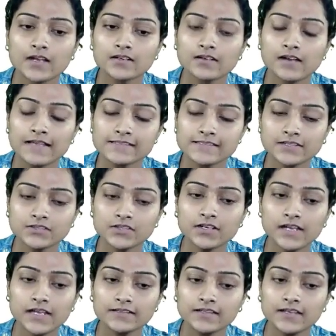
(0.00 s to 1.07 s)
transaction
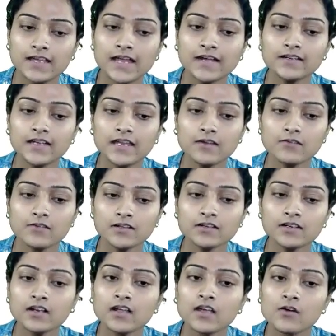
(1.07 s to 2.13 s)
T3 and T1
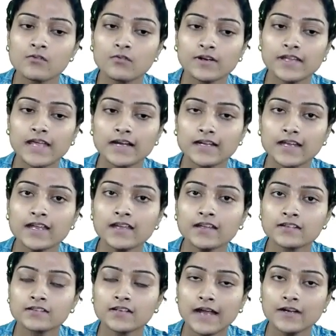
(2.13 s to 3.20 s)
for getting
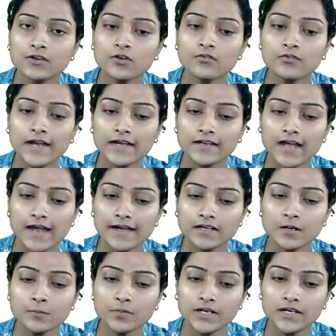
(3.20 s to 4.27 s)
write of data
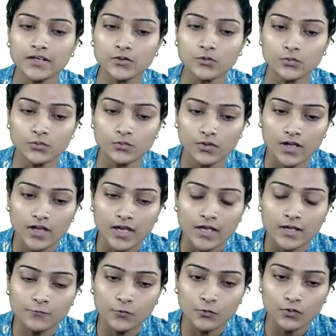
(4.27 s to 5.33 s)
item D2.
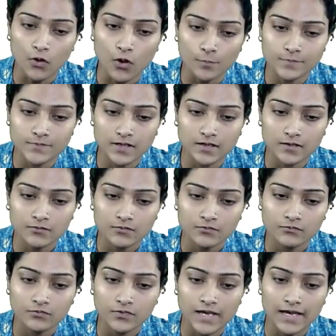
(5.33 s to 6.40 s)
If you observe,
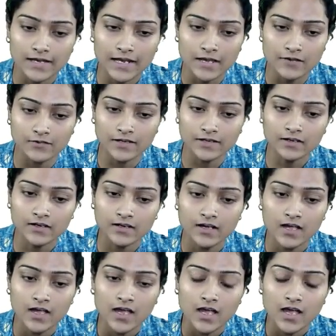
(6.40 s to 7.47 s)
we are having
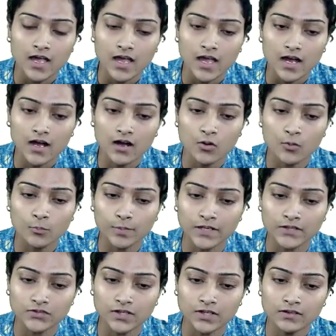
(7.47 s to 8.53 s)
a
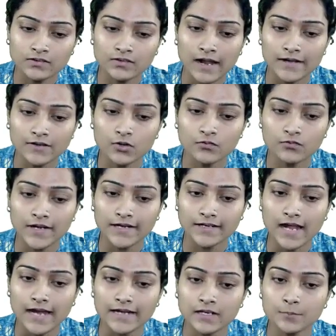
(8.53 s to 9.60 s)
operation write of
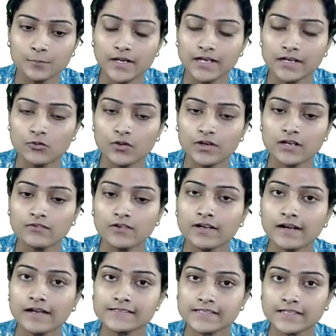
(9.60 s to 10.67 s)
data item D2 in our
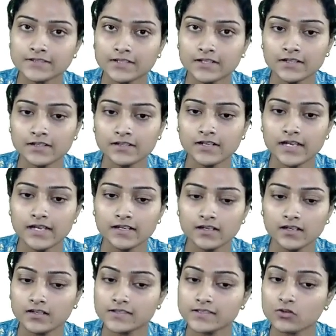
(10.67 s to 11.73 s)
transaction D,
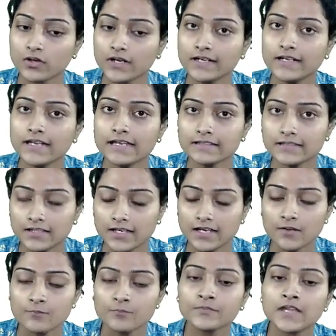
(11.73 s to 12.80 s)
uh, sorry T3.
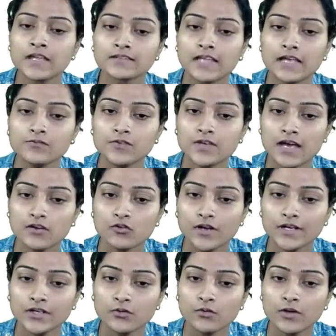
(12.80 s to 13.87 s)
Then we are
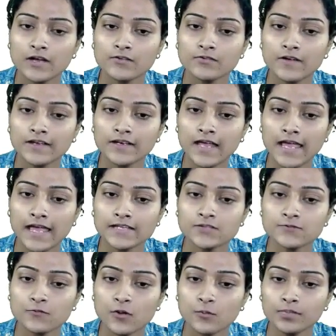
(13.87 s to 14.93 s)
going to have an edge
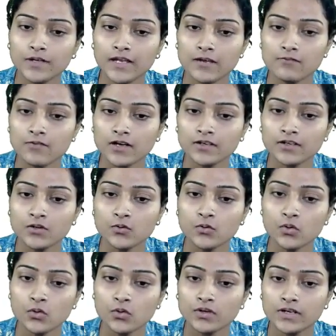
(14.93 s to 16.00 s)
from T1
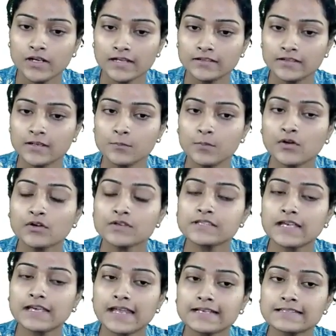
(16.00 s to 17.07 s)
to T3 because
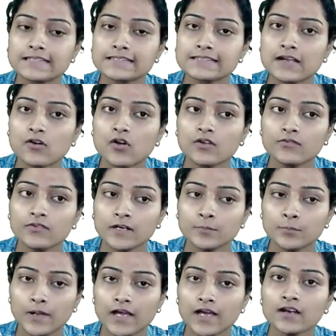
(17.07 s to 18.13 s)
there exists a conflict
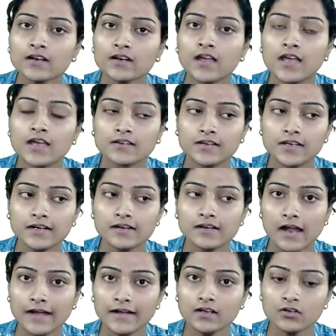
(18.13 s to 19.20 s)
pair
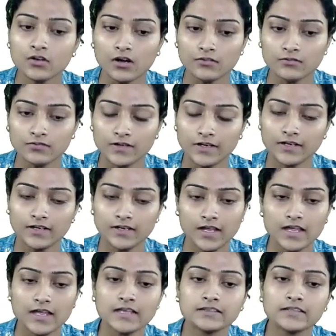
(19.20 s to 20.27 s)
read-write conflict.
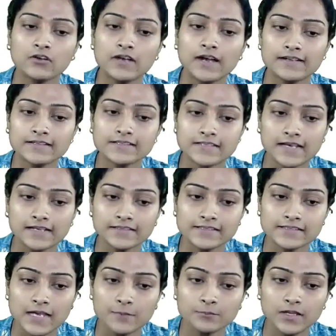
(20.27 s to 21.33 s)
Now let us check the
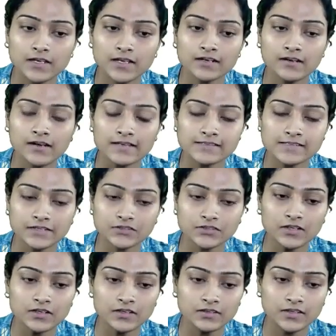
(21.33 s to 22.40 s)
same thing in transaction
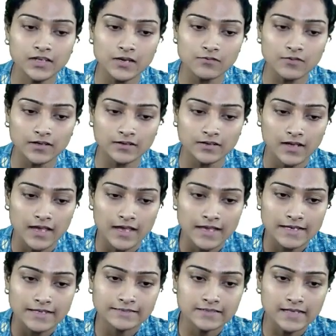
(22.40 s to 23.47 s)
T1.
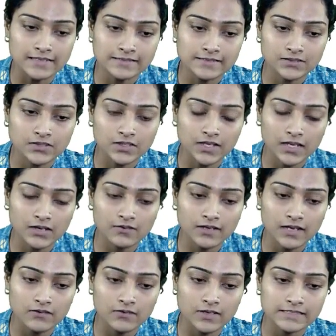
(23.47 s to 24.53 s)
Is transaction T1
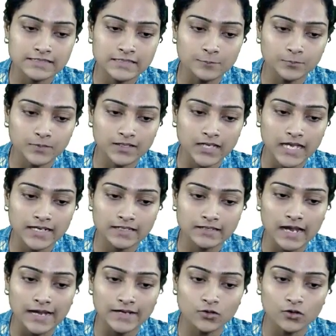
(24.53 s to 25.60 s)
having something like
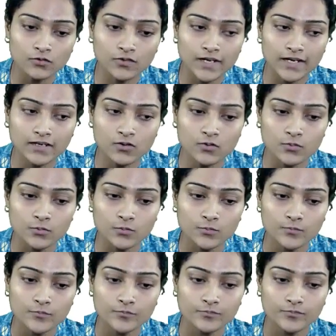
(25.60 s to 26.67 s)
write of D2?
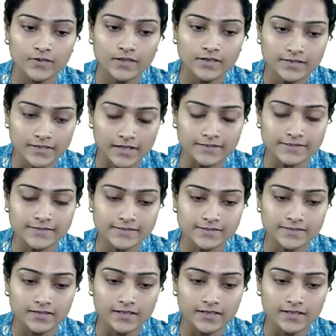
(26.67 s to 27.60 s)
Yes.